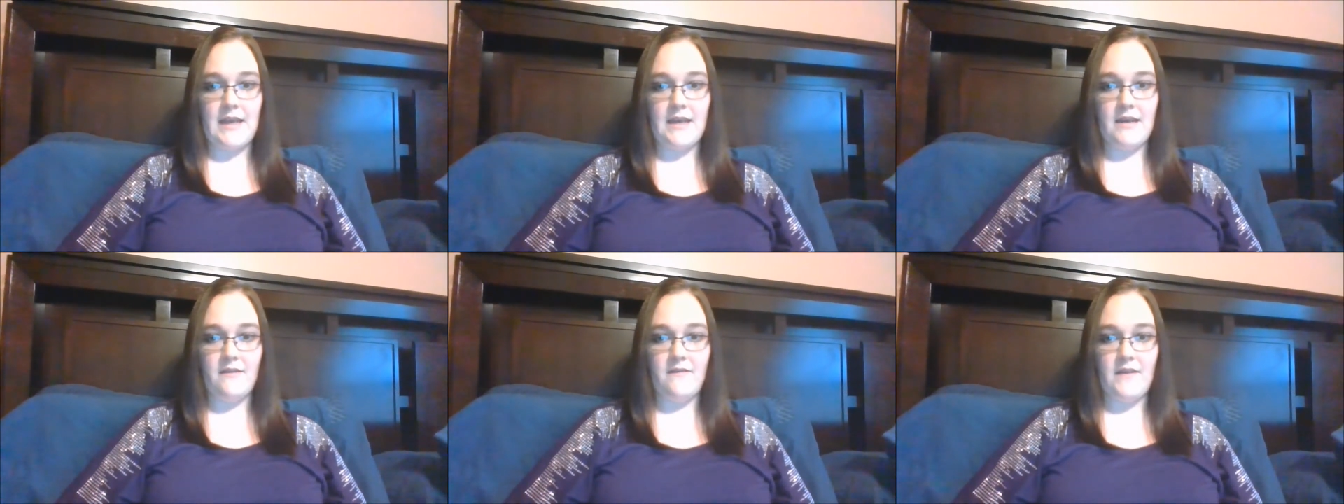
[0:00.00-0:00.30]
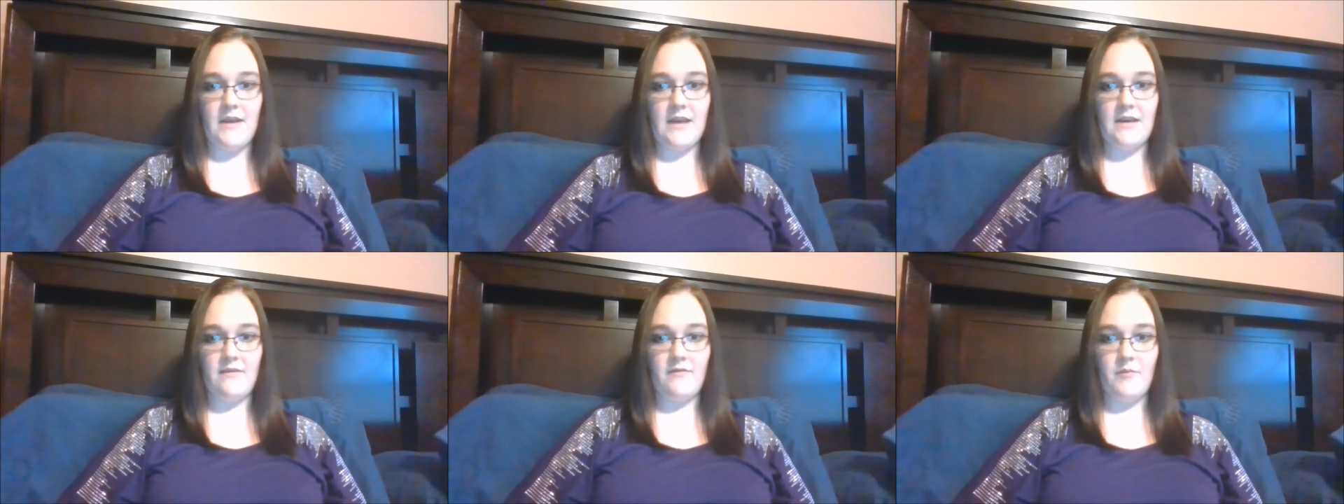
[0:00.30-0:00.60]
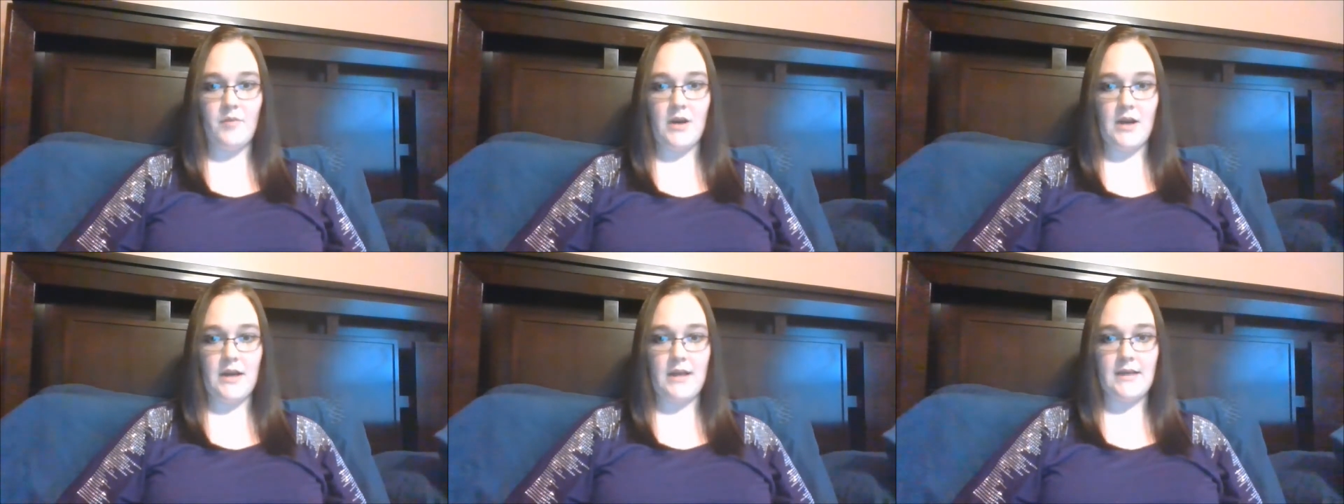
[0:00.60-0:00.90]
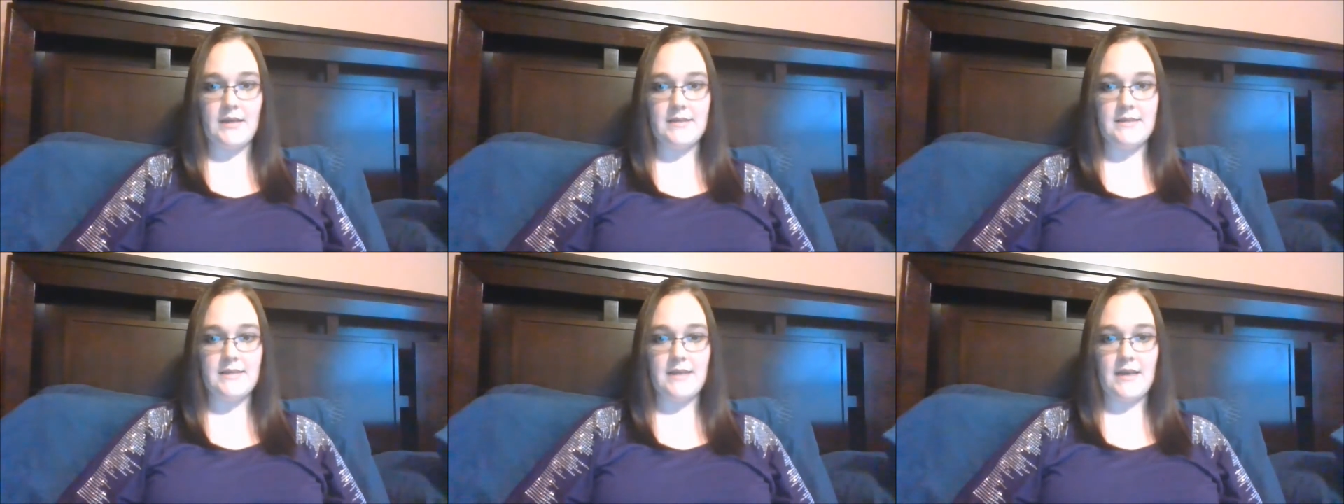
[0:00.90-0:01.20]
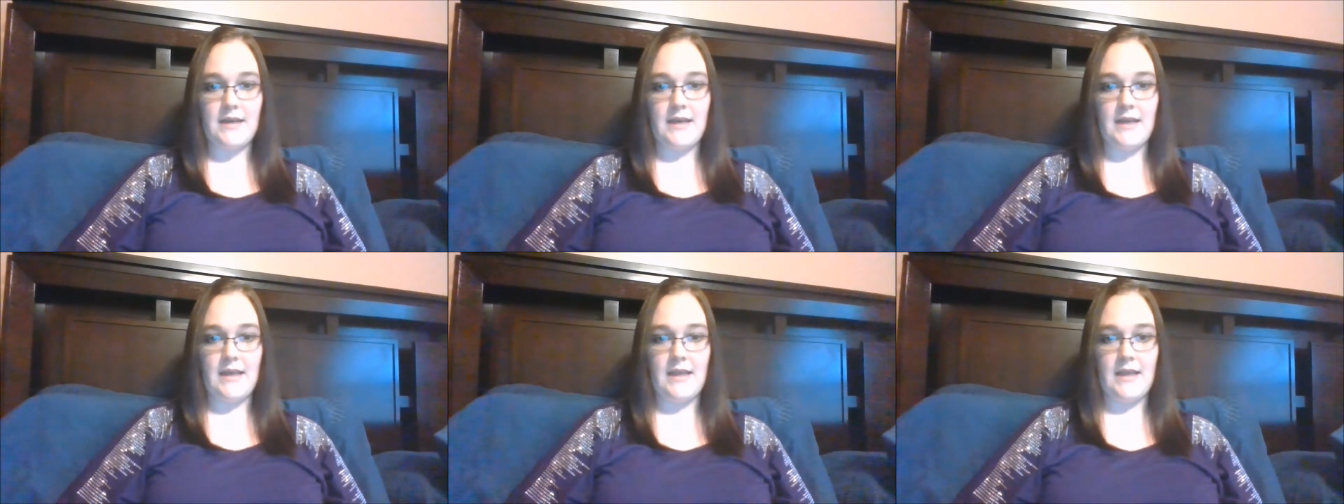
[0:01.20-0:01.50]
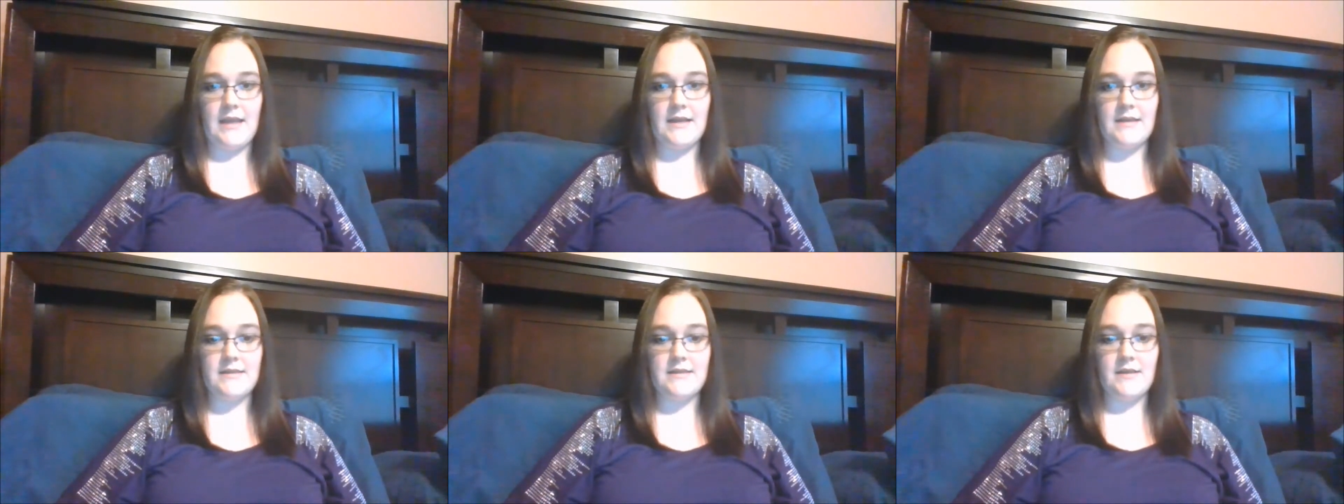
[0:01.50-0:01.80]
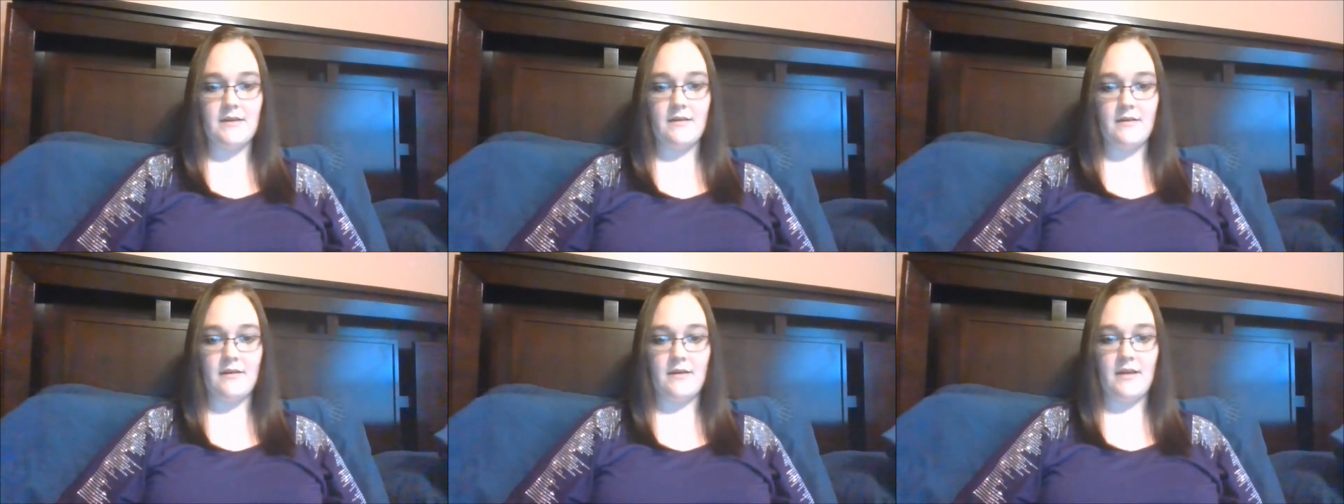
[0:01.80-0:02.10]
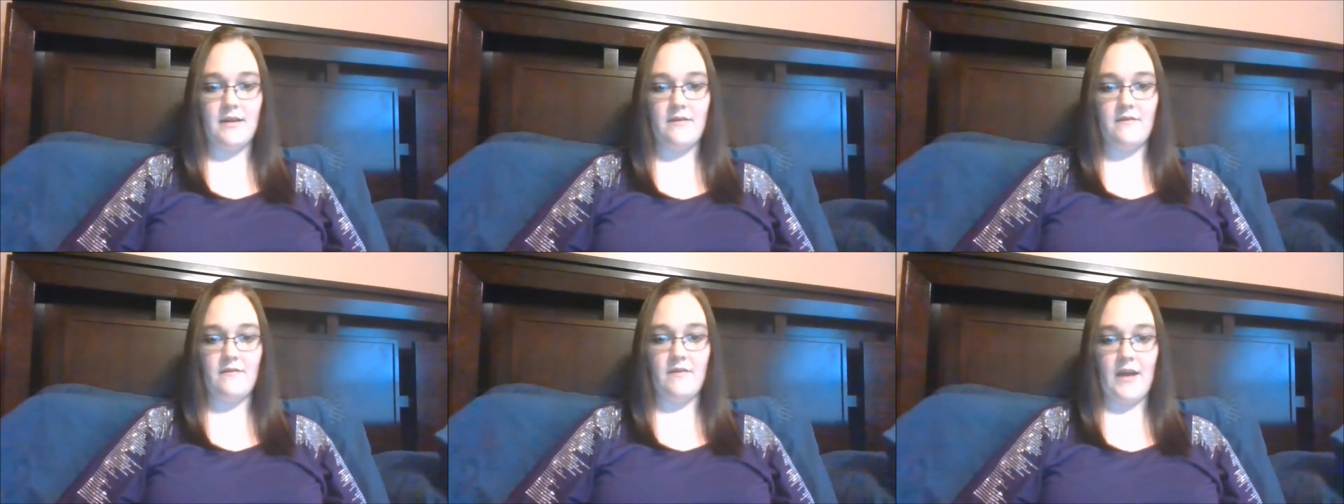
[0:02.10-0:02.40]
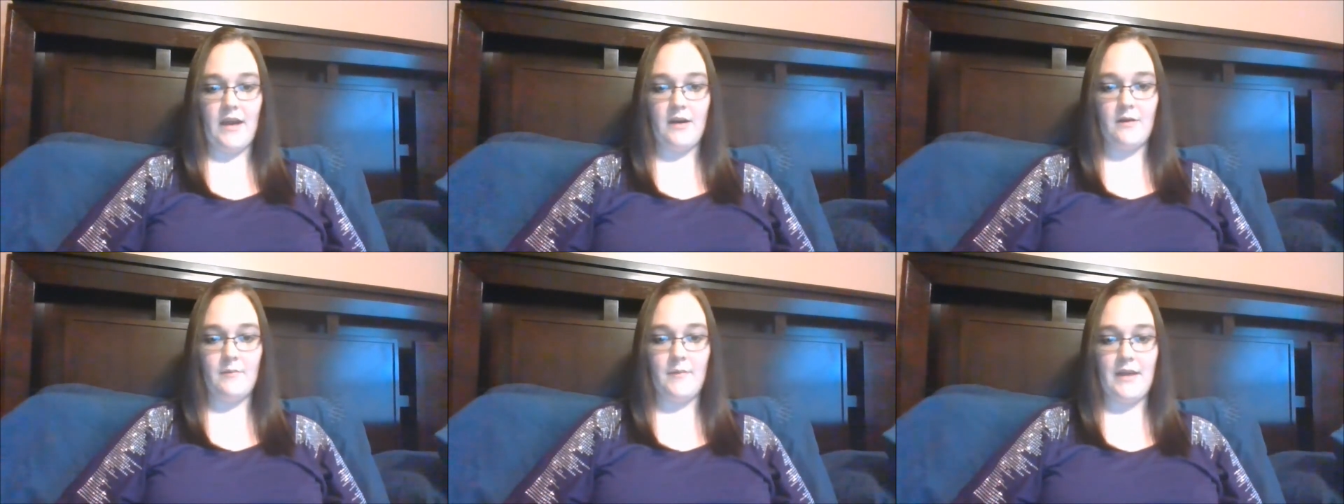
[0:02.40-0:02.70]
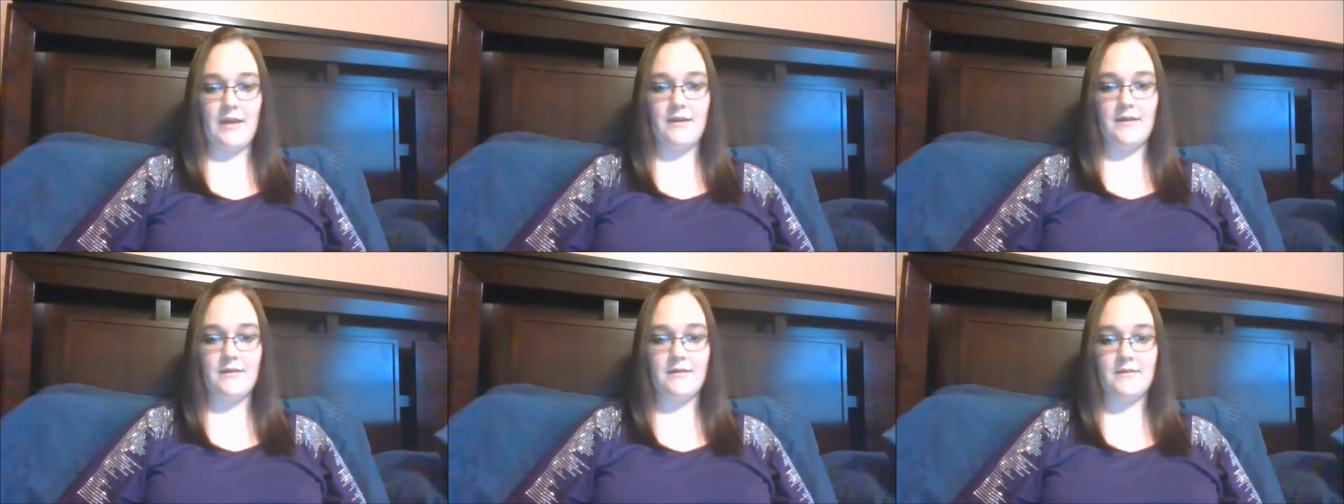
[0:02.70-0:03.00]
innovative products in a hands-on environment.